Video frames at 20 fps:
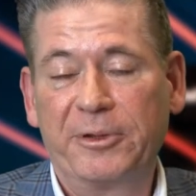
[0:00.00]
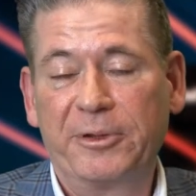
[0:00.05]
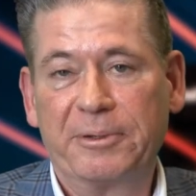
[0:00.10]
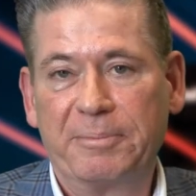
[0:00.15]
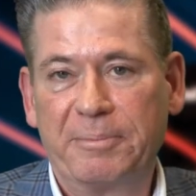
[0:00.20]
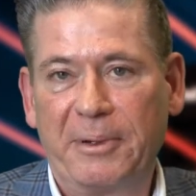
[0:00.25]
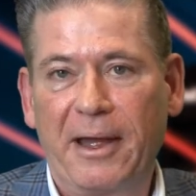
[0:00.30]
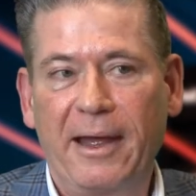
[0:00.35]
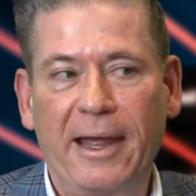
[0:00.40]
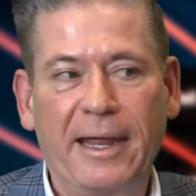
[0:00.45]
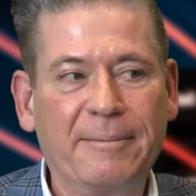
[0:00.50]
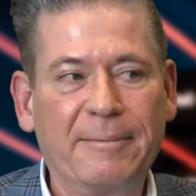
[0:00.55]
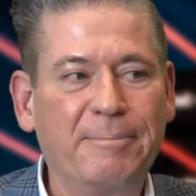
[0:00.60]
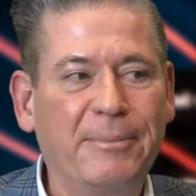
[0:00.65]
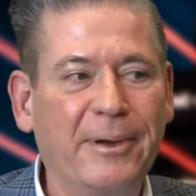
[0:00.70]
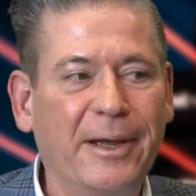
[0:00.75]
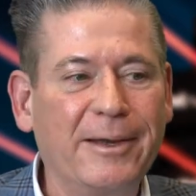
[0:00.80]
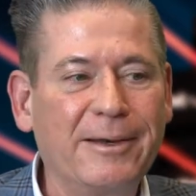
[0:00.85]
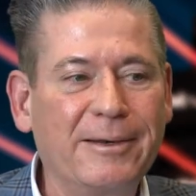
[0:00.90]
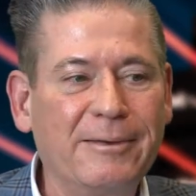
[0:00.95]
to buy,
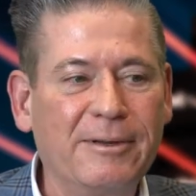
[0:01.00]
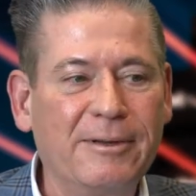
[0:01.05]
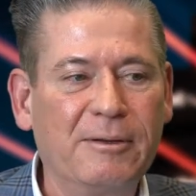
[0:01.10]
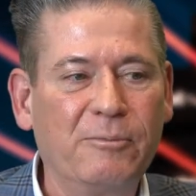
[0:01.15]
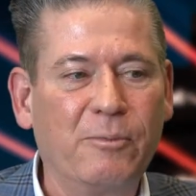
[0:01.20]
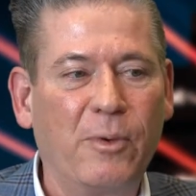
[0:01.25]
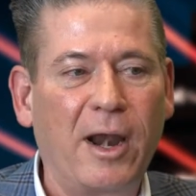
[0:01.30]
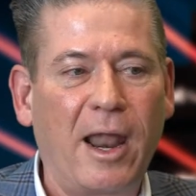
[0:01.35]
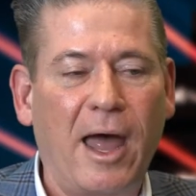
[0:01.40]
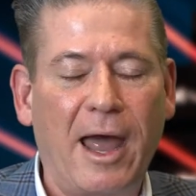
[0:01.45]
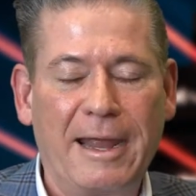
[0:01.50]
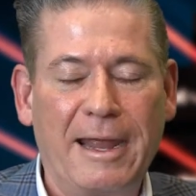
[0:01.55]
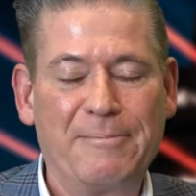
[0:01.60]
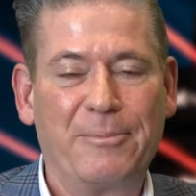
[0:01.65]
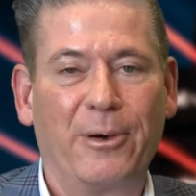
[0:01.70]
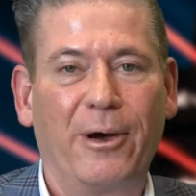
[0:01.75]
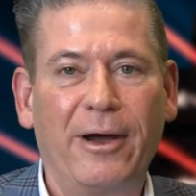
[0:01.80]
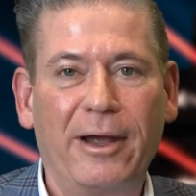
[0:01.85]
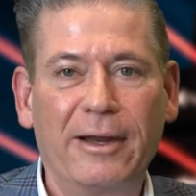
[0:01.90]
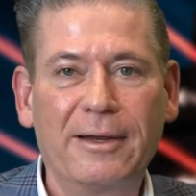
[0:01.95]
but when I
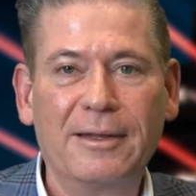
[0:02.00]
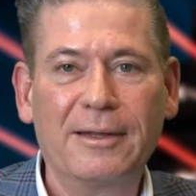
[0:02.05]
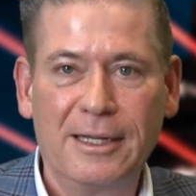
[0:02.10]
bought,